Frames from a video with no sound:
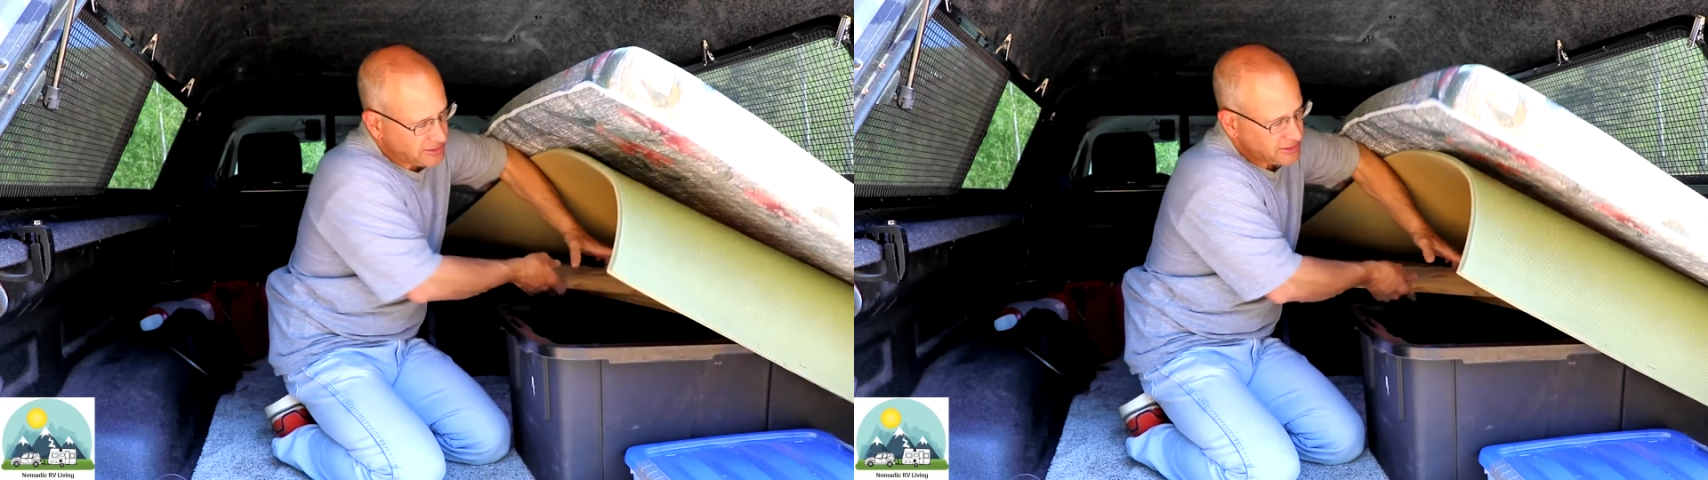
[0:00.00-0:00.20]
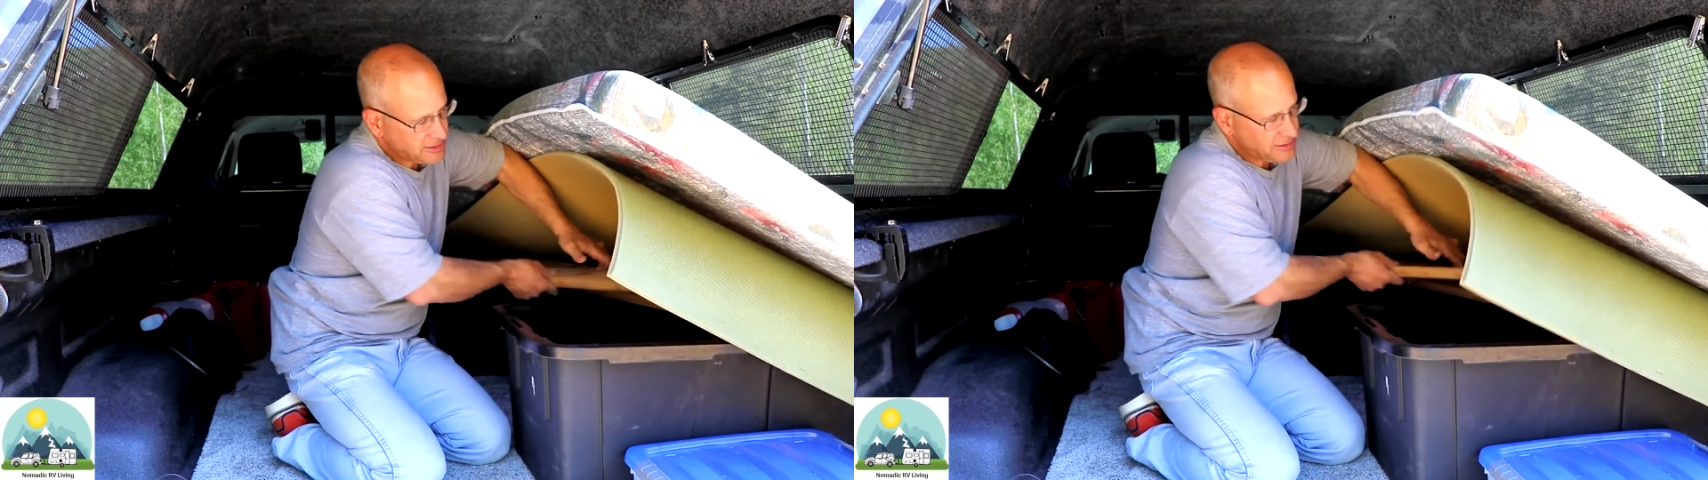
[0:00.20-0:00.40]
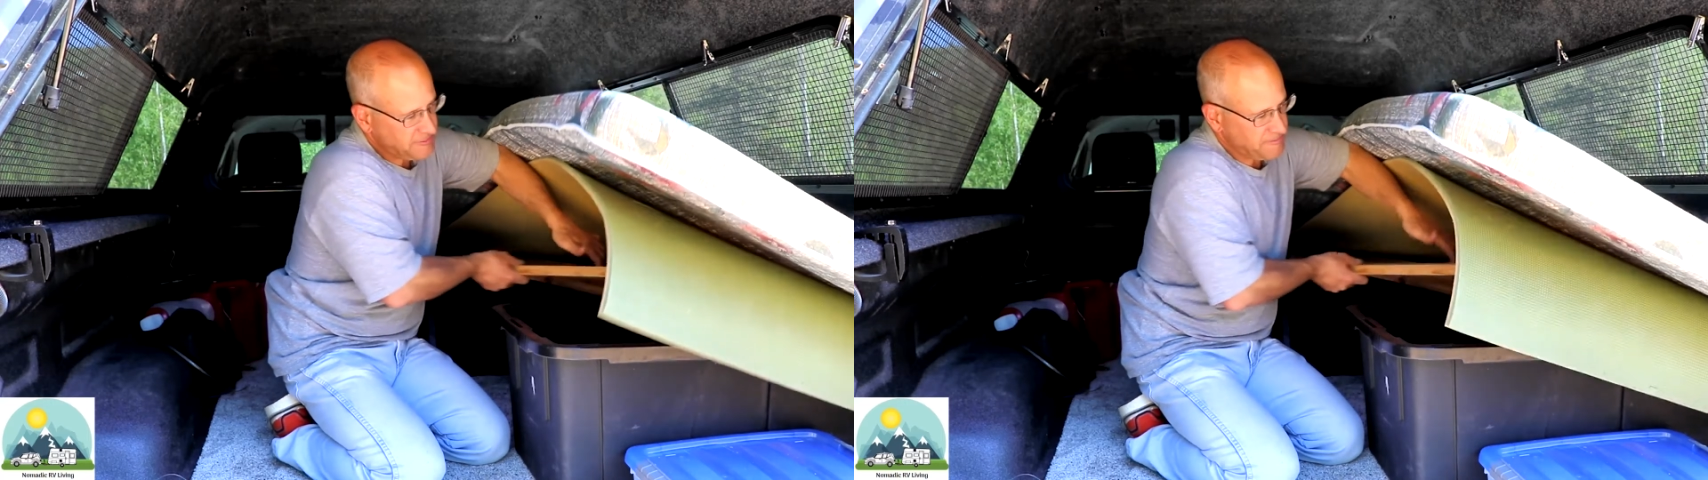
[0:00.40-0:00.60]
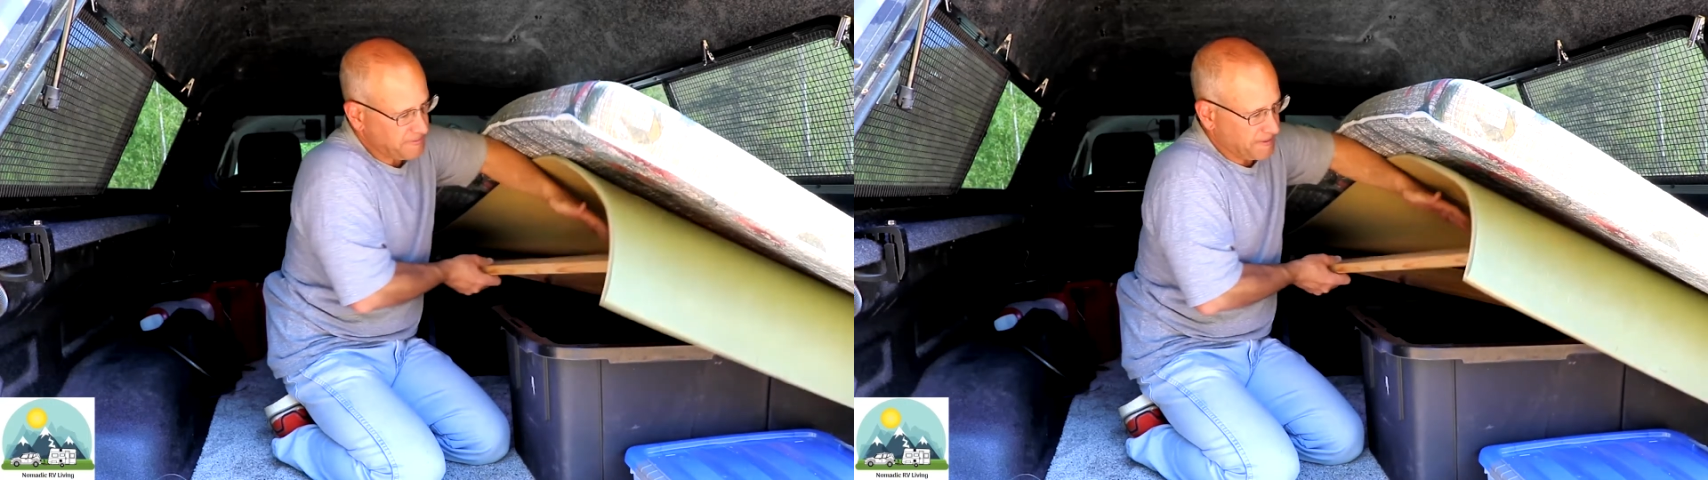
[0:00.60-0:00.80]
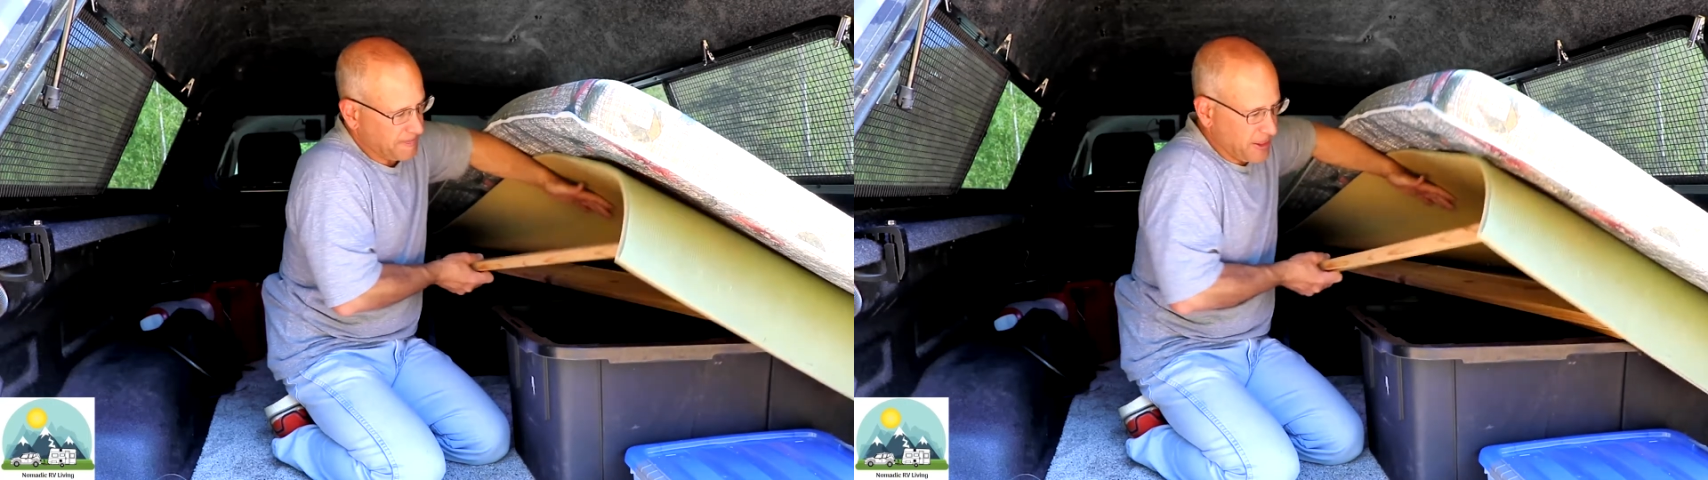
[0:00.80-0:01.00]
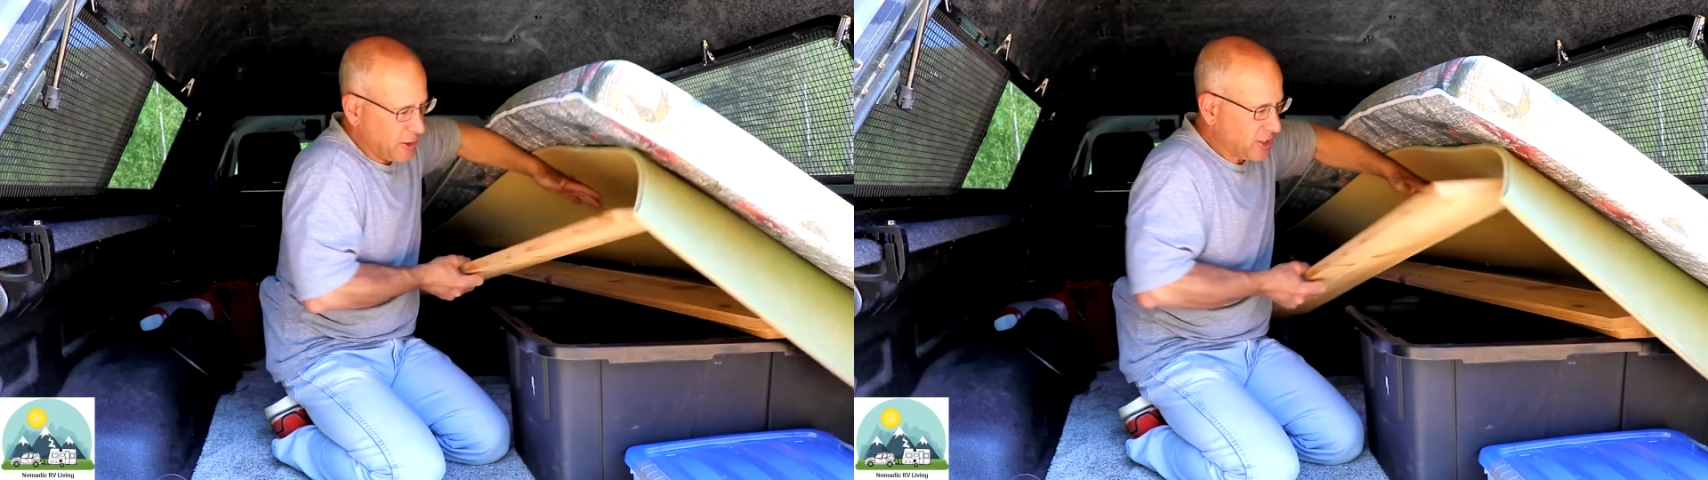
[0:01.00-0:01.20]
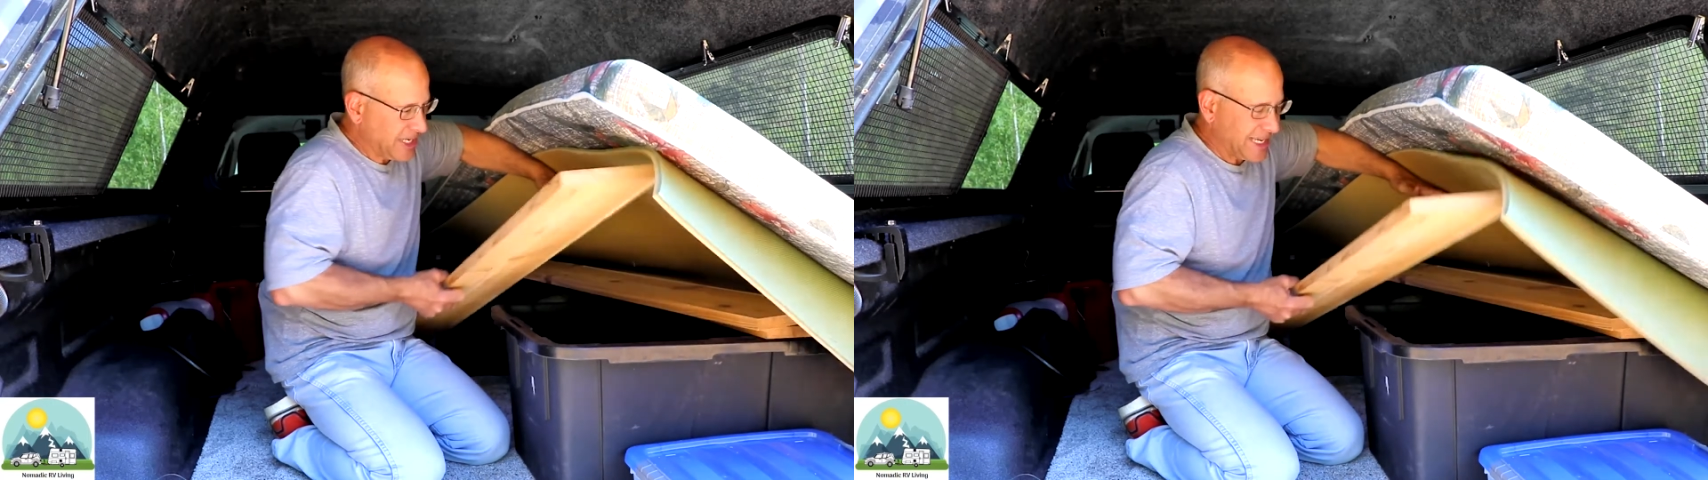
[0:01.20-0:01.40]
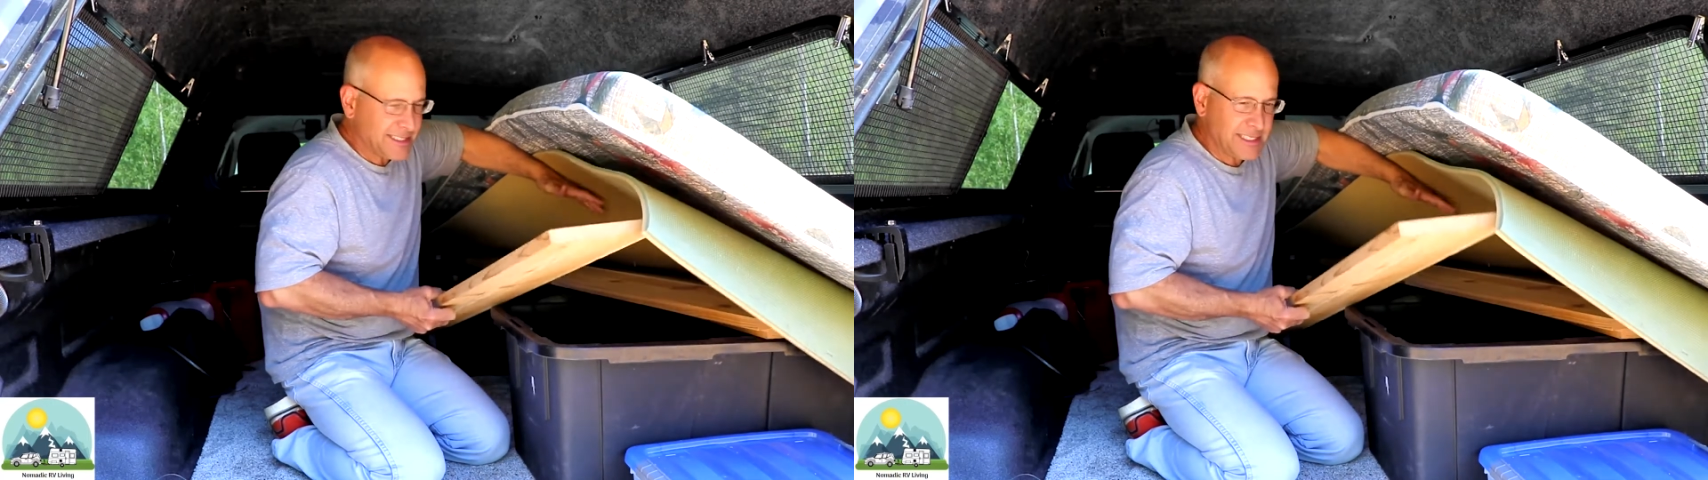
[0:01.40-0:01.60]
is you can
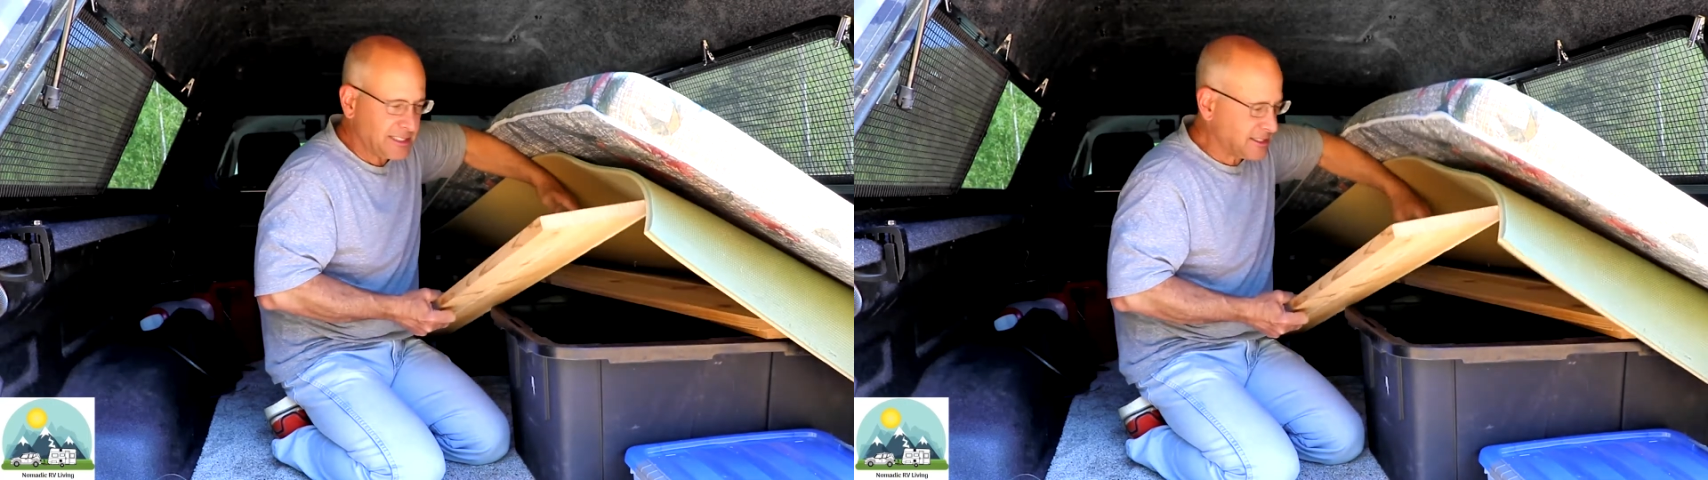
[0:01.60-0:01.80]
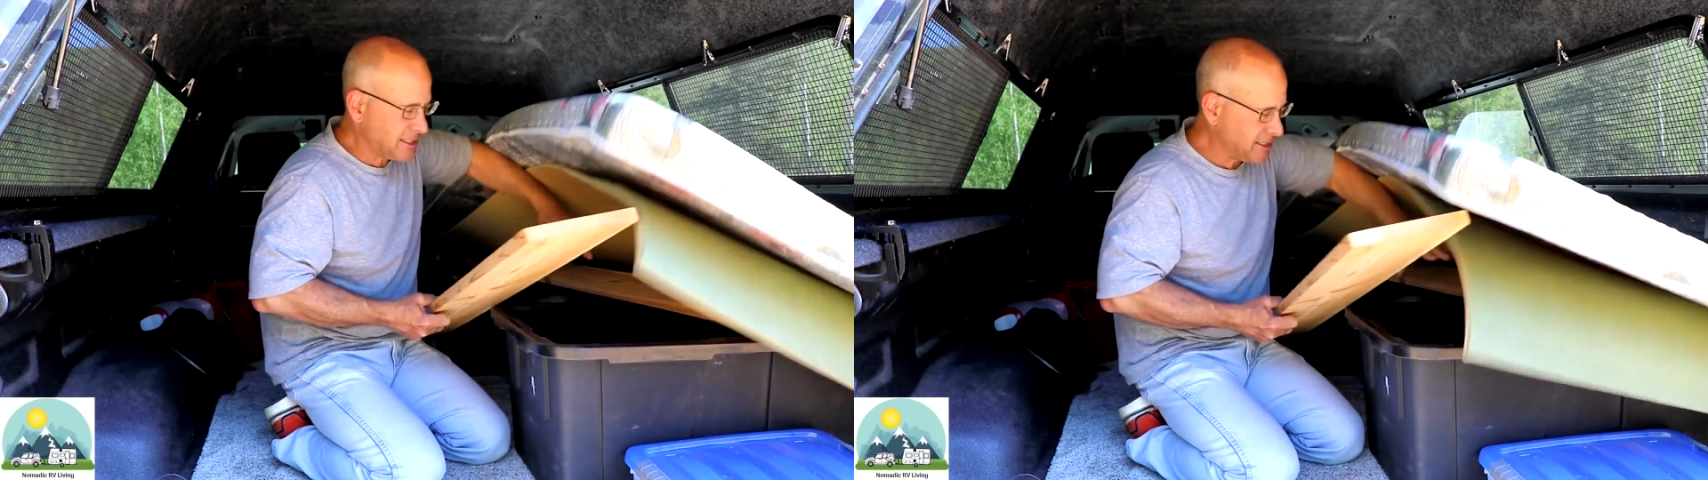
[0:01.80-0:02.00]
access